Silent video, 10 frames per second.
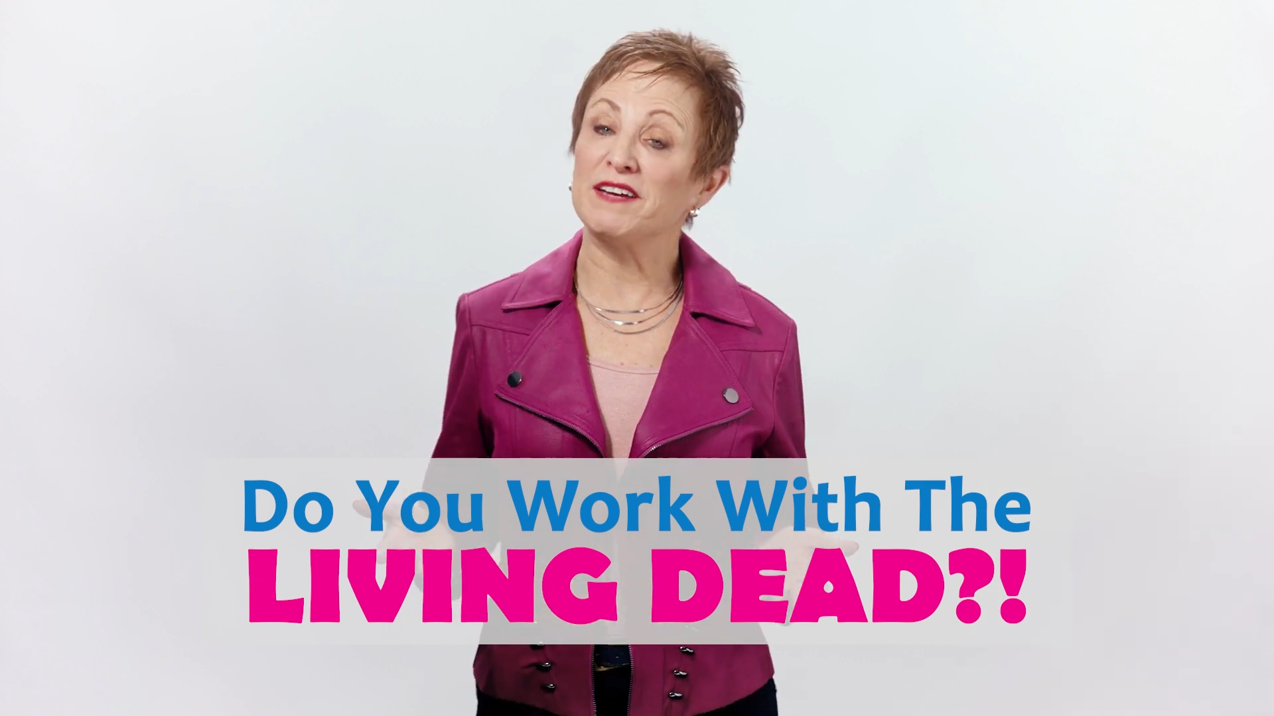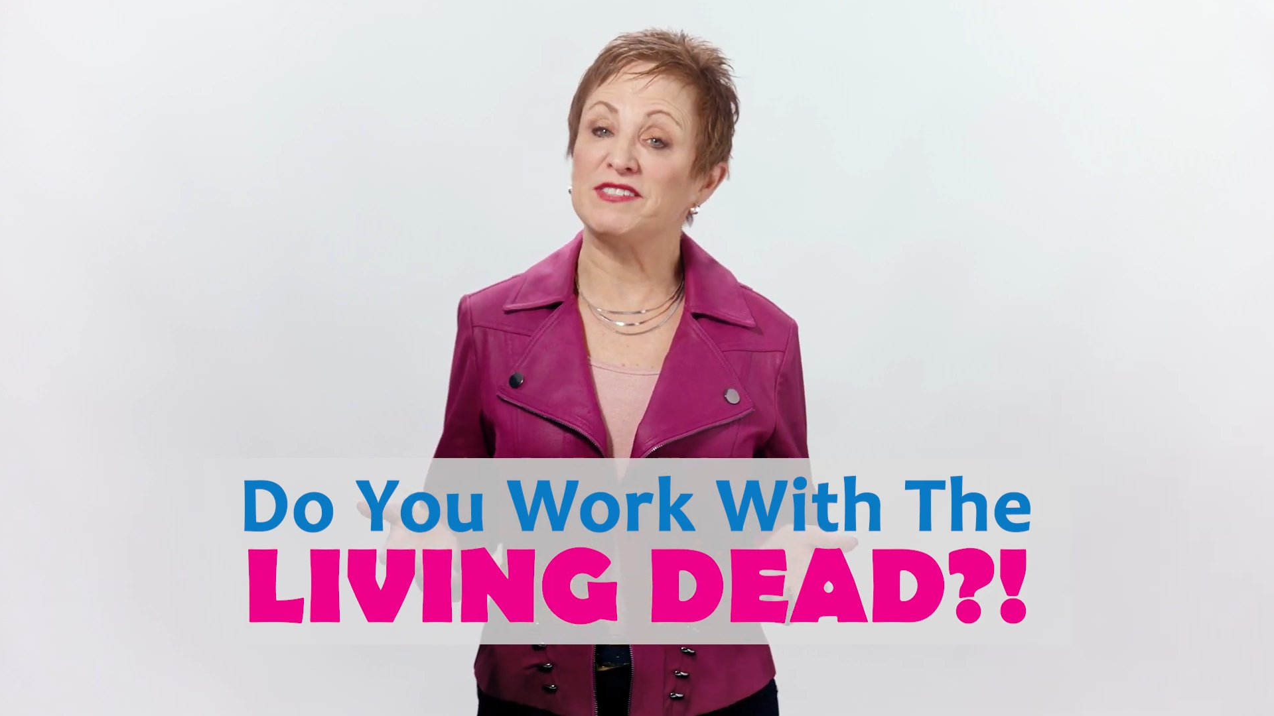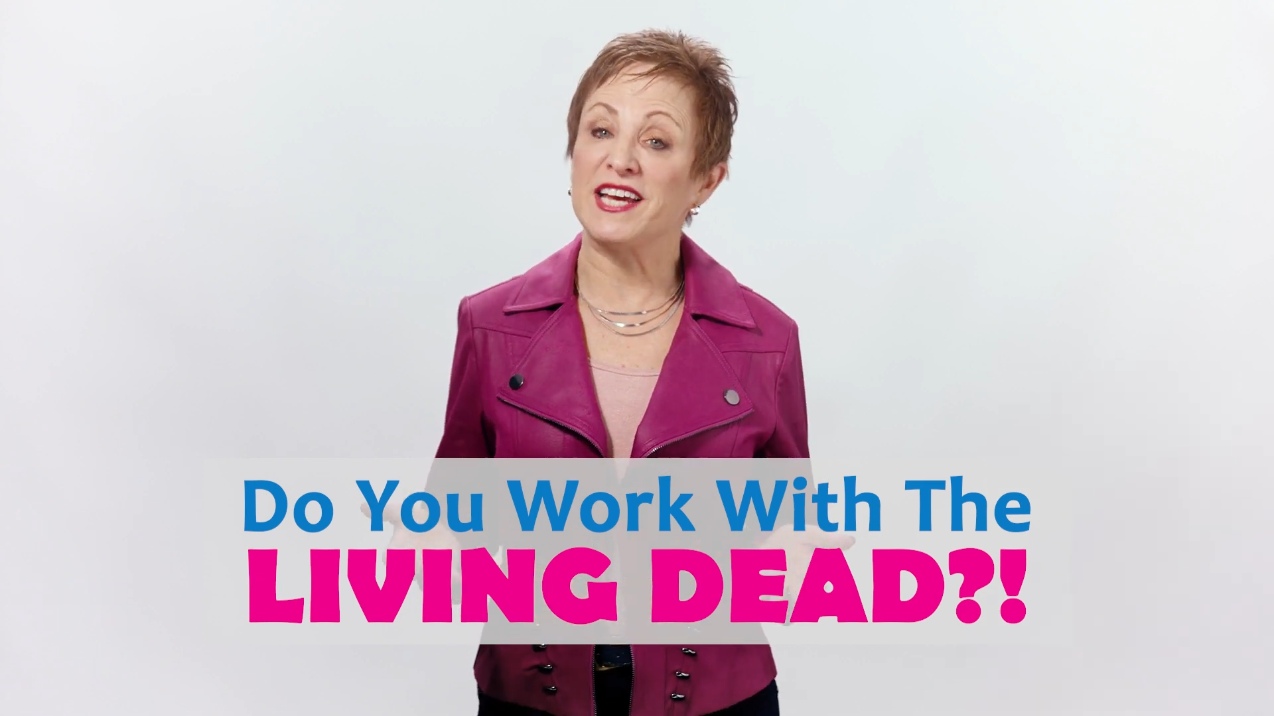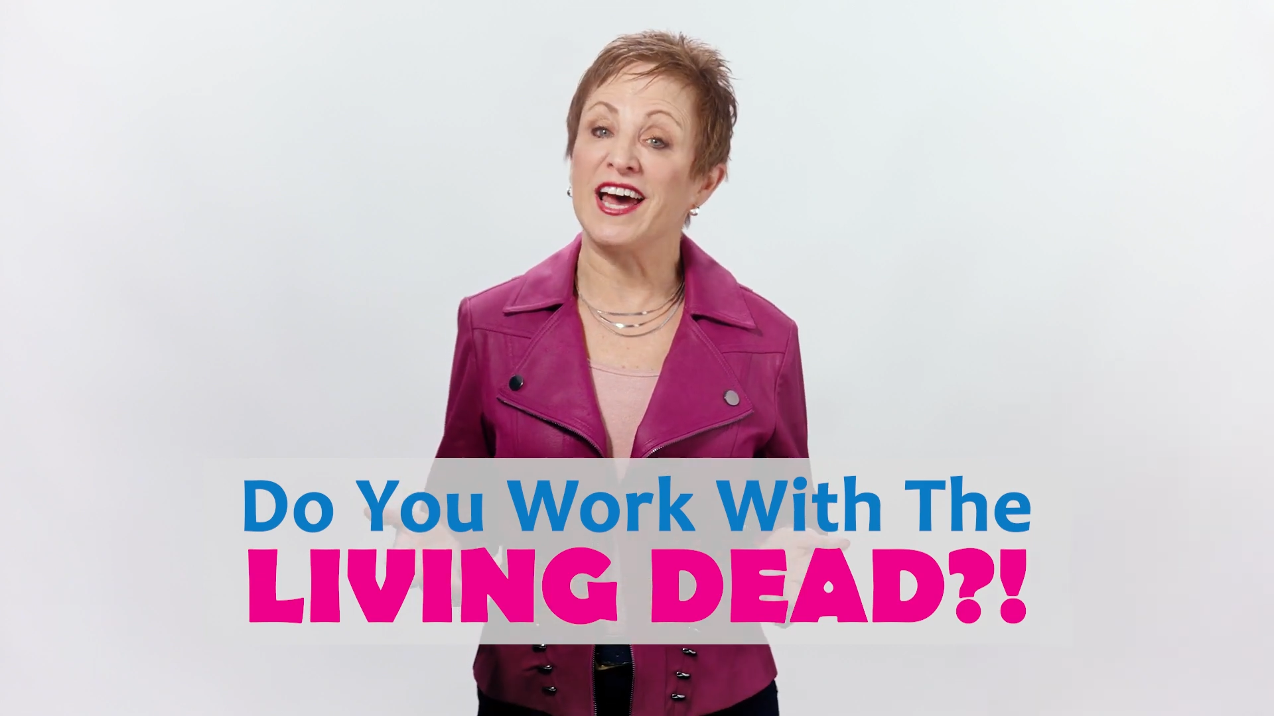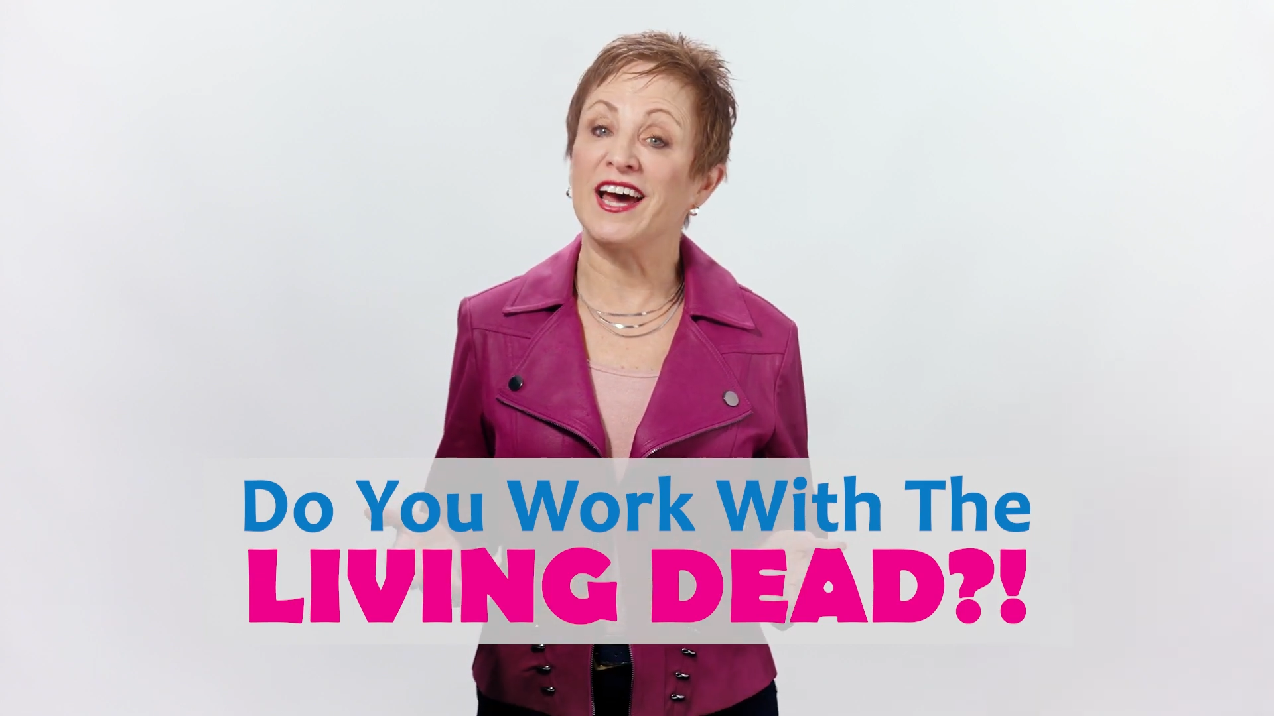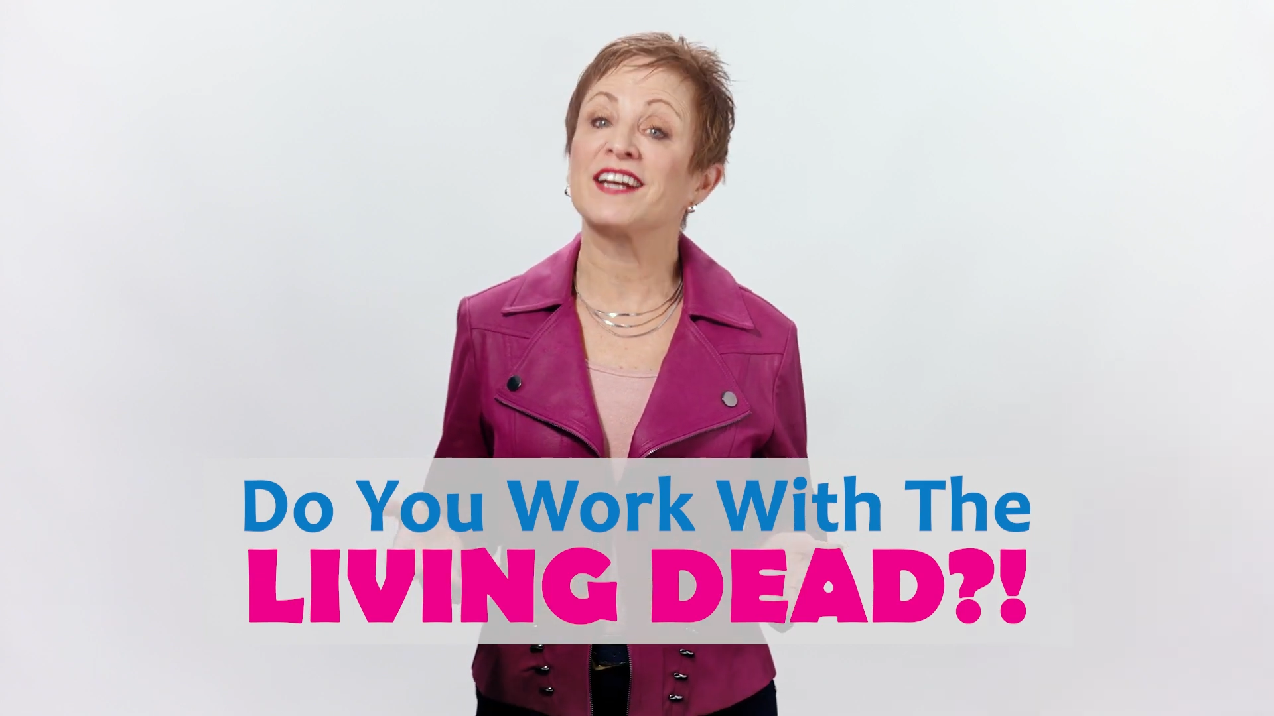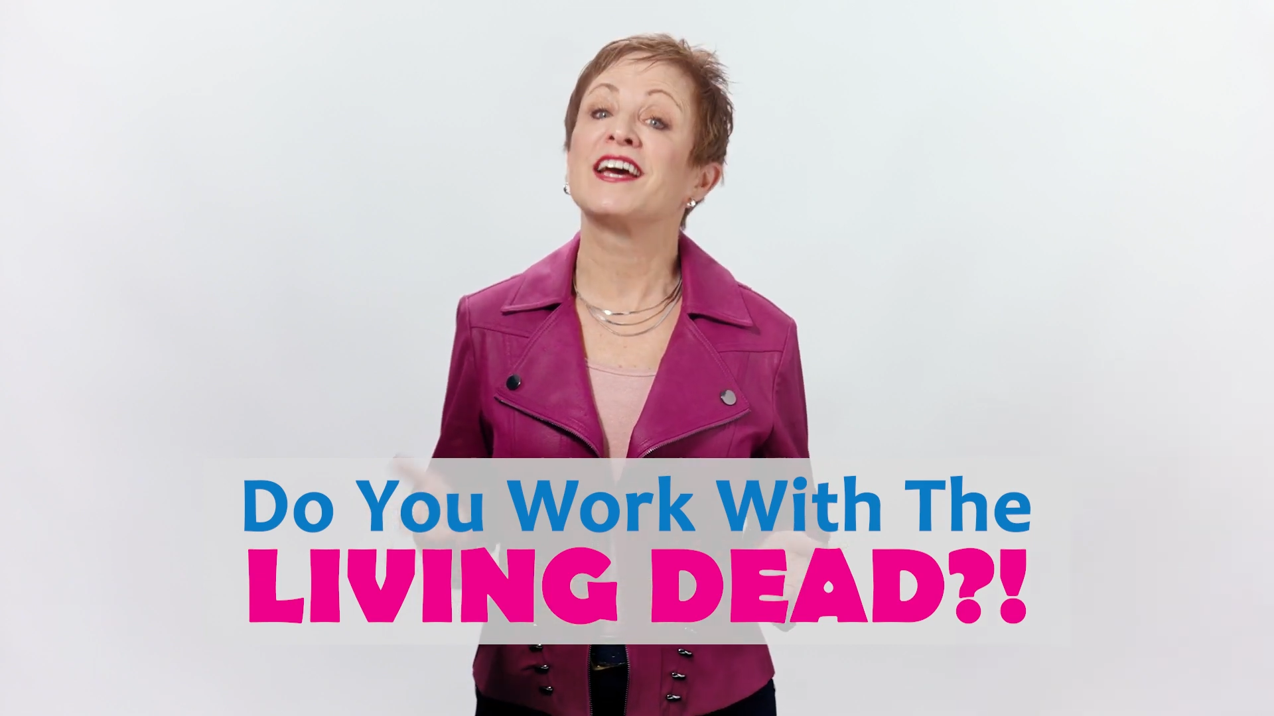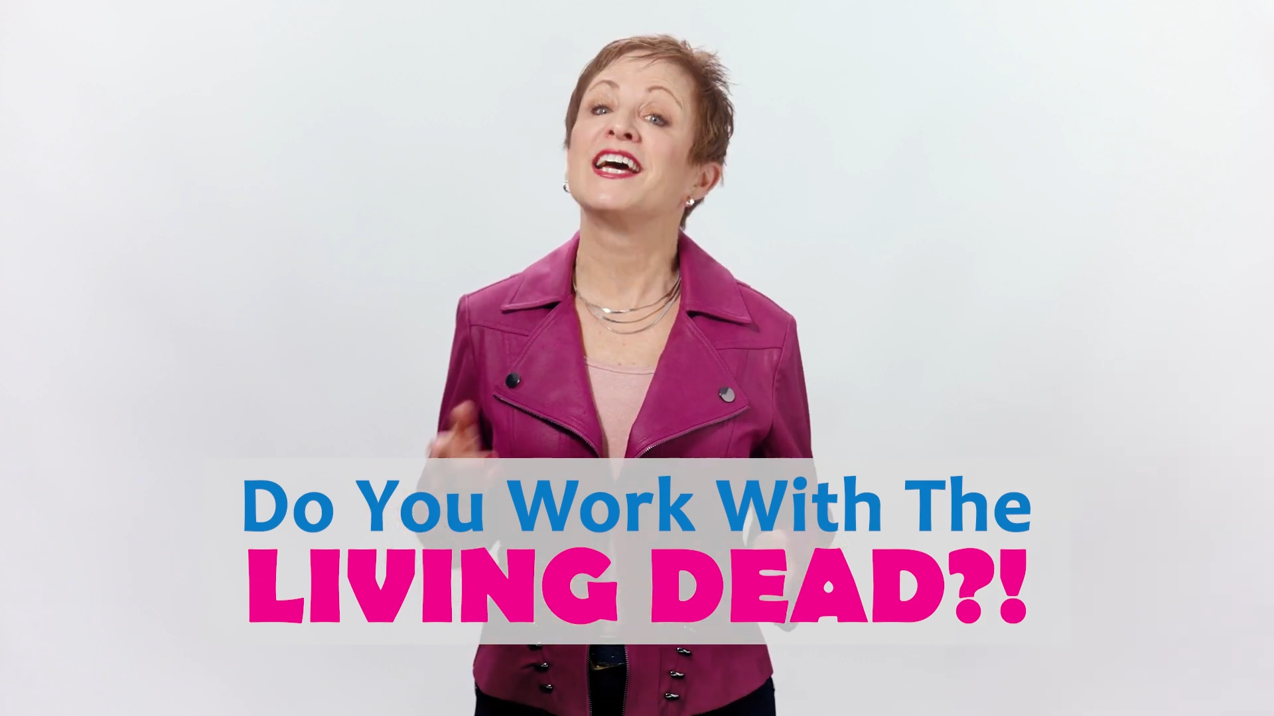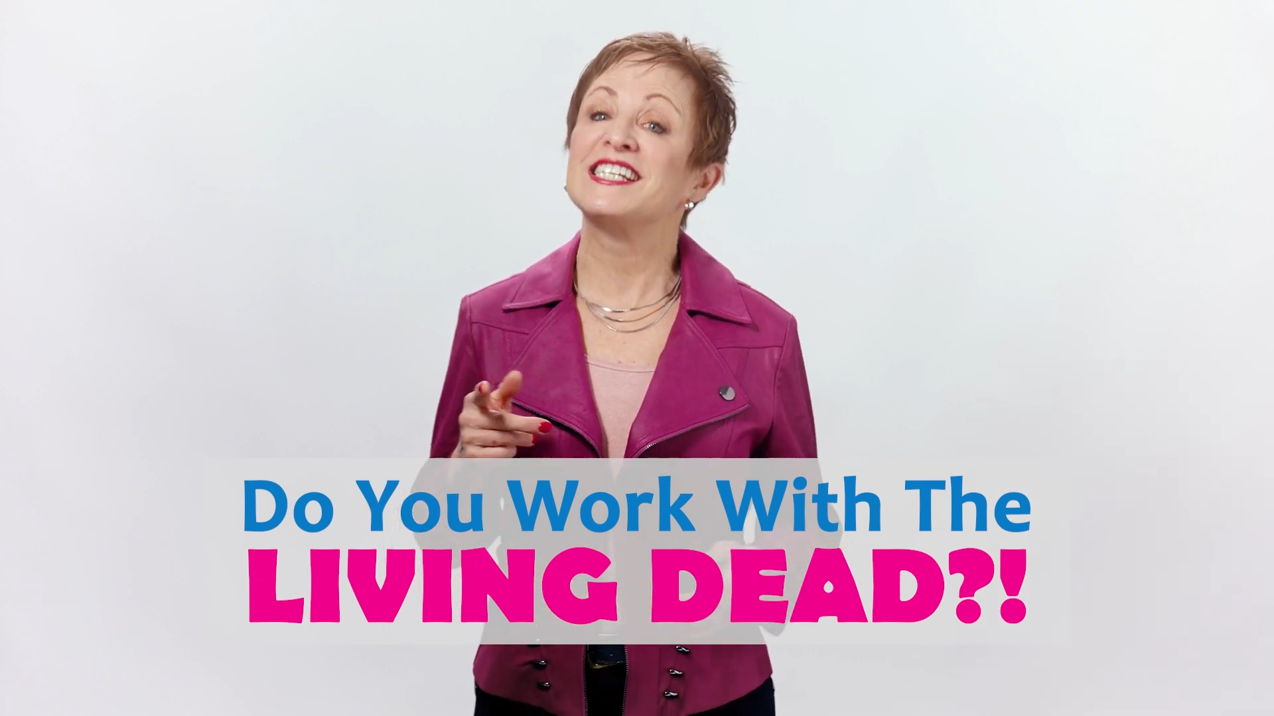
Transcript: have tagged